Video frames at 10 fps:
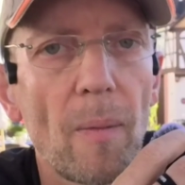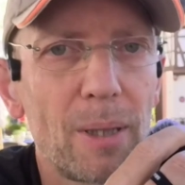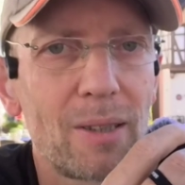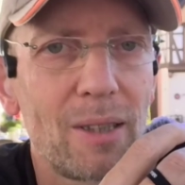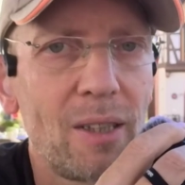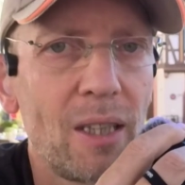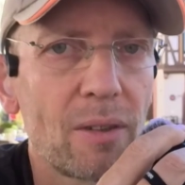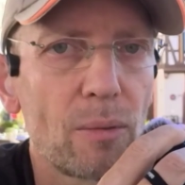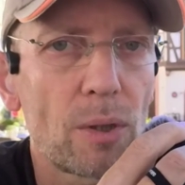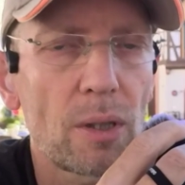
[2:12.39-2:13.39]
but it
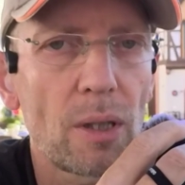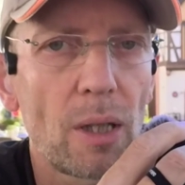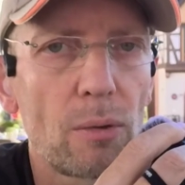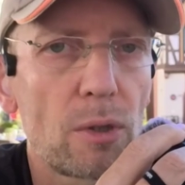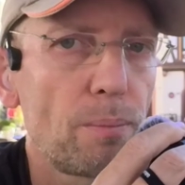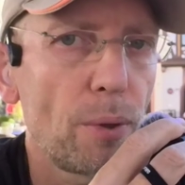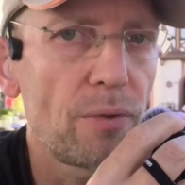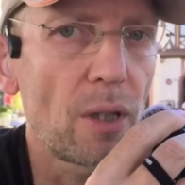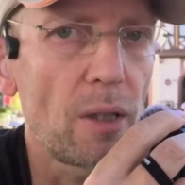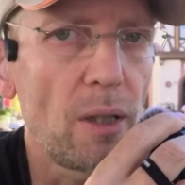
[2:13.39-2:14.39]
never worked out
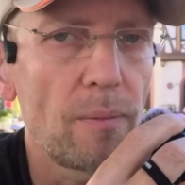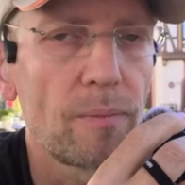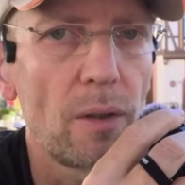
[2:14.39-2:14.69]
perfectly.